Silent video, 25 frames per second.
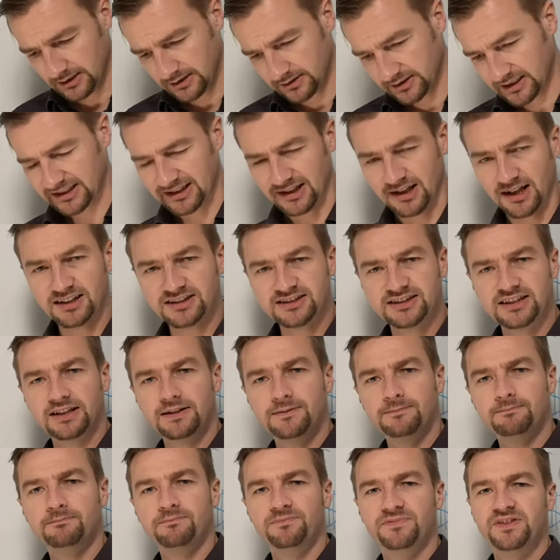That last
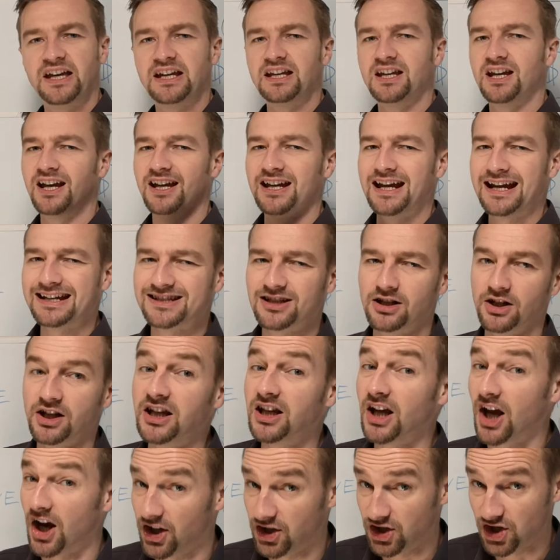thing they actually
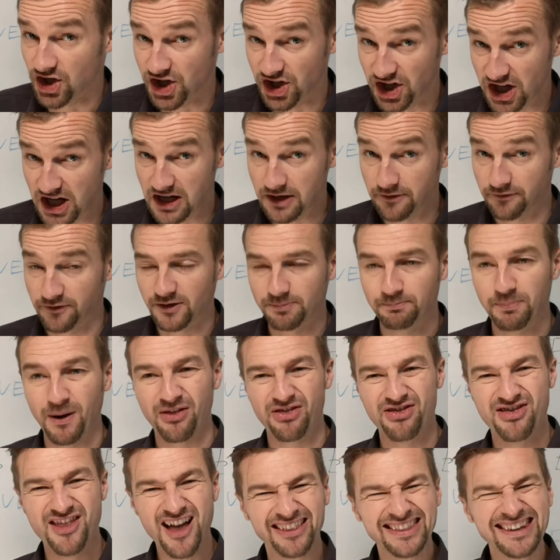achieved,
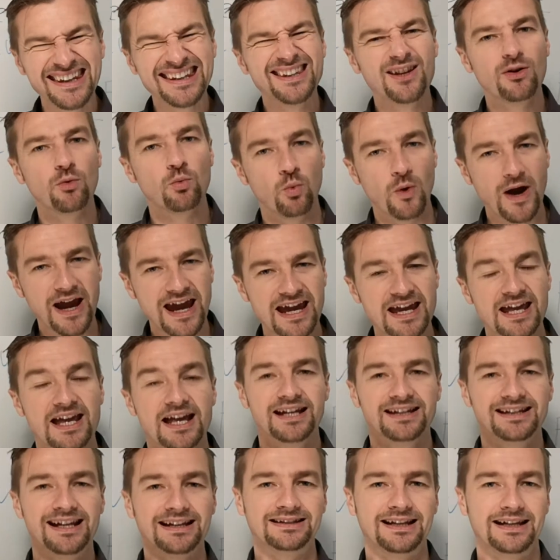but not in the way
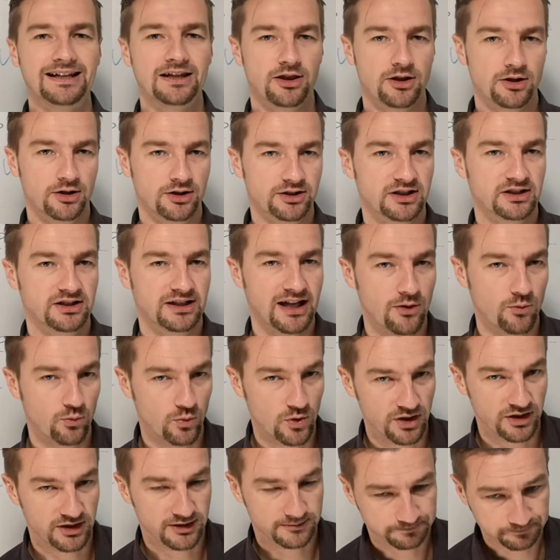that they thought they
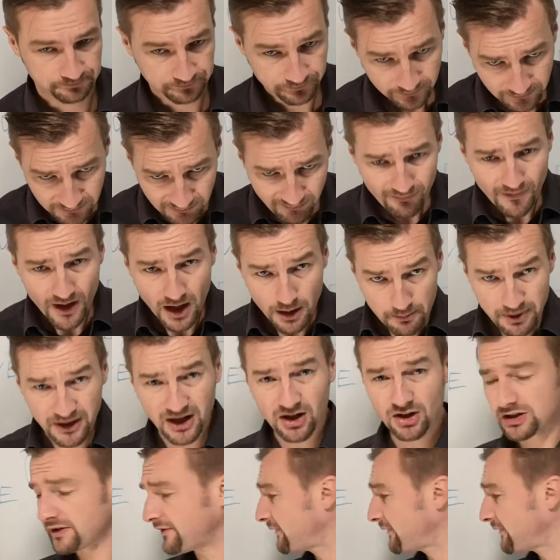would. Because